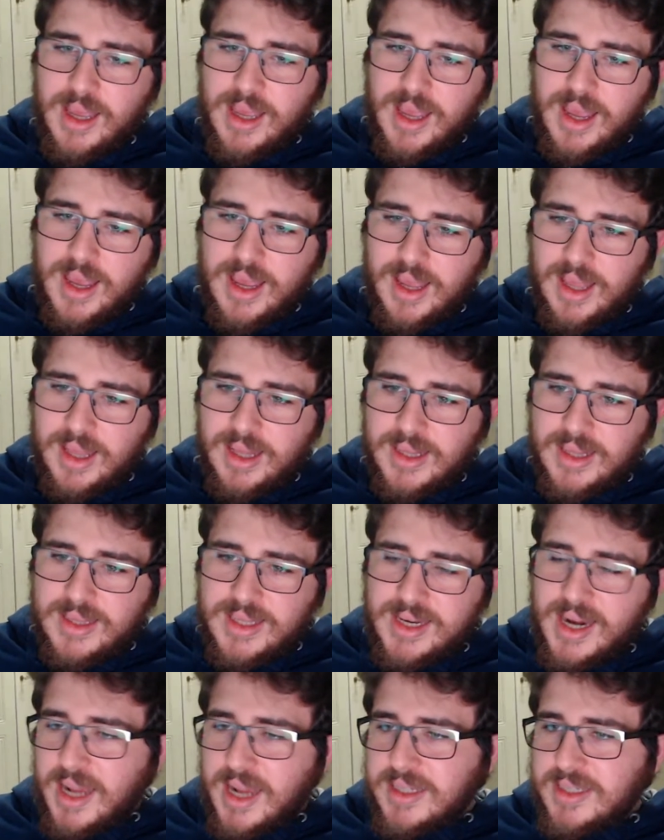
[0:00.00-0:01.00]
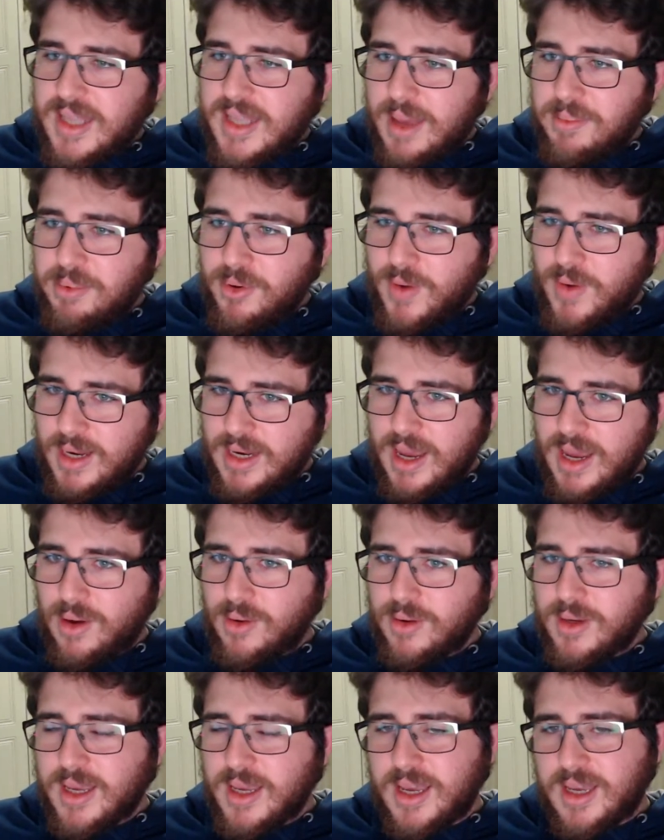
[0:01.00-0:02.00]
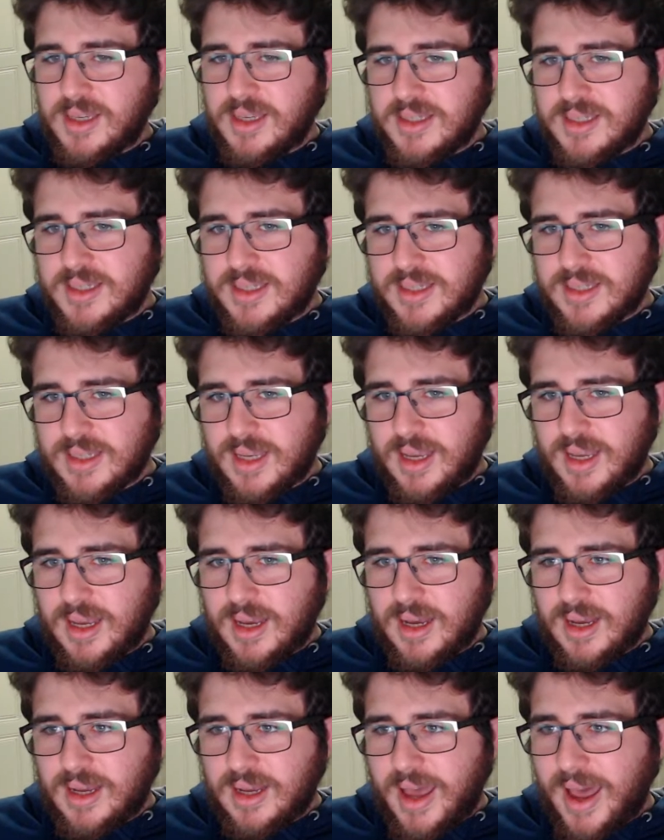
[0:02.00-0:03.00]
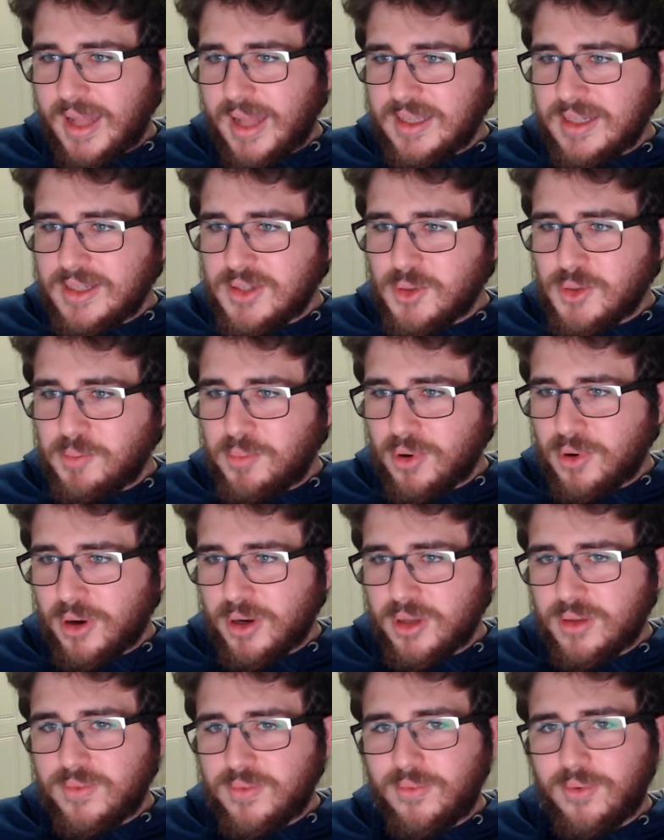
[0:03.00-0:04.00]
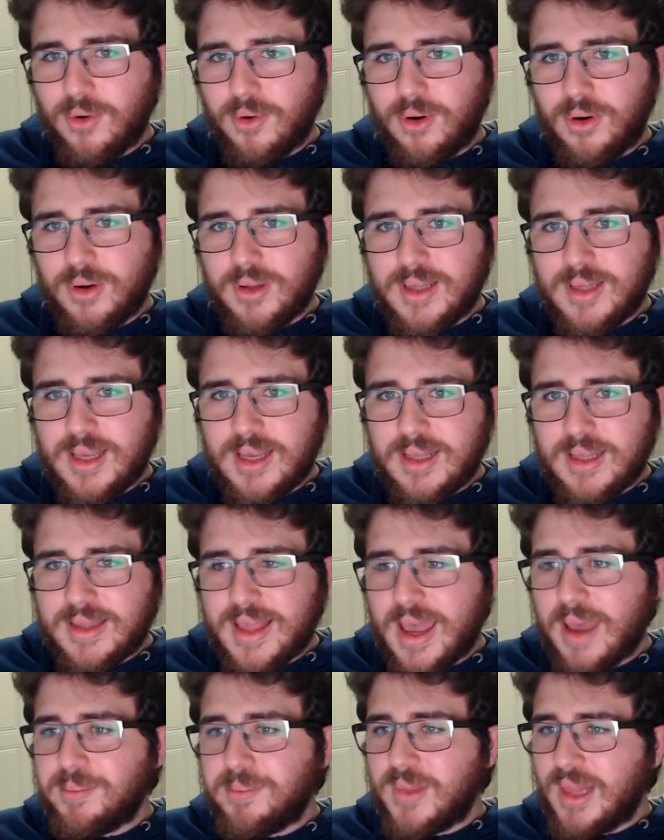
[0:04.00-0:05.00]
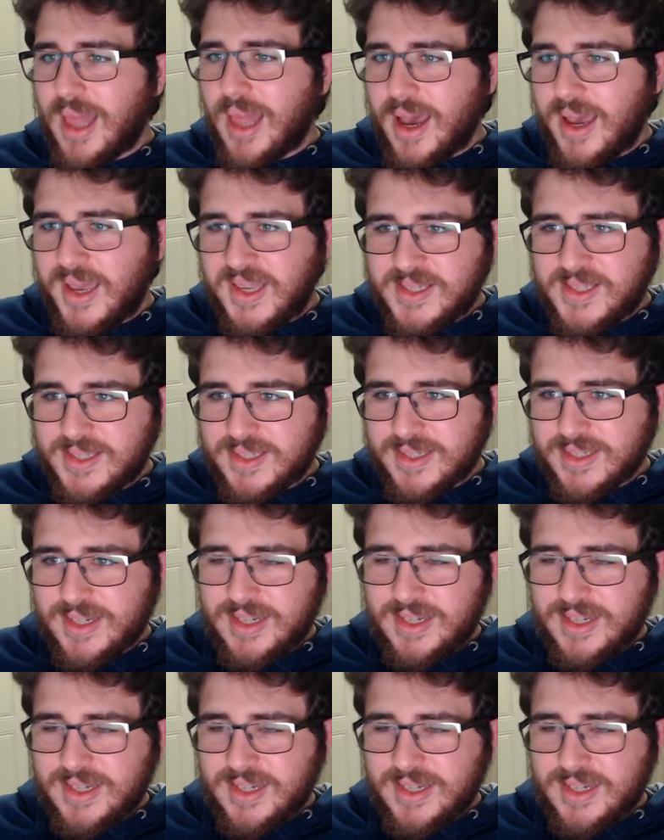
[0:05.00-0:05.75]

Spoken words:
And the next step right now is adding support for the Demlies